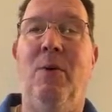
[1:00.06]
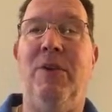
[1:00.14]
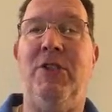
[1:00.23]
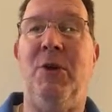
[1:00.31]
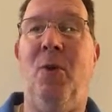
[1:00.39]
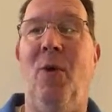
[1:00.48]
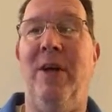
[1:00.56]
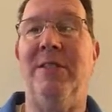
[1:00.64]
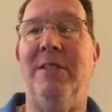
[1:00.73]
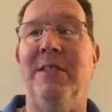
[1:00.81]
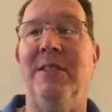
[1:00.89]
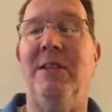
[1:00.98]
which it
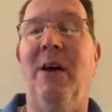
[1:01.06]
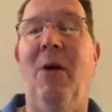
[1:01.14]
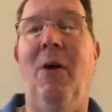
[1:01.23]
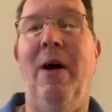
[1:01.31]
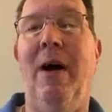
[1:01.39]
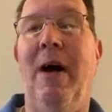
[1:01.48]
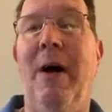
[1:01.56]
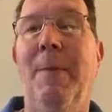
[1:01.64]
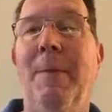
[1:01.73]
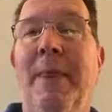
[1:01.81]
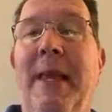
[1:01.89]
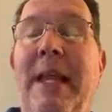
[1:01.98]
wasn't.
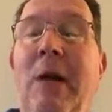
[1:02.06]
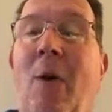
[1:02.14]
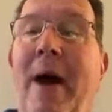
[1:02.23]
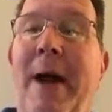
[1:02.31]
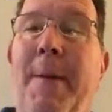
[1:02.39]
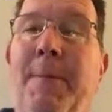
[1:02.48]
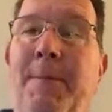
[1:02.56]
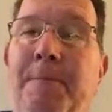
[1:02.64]
So anyway,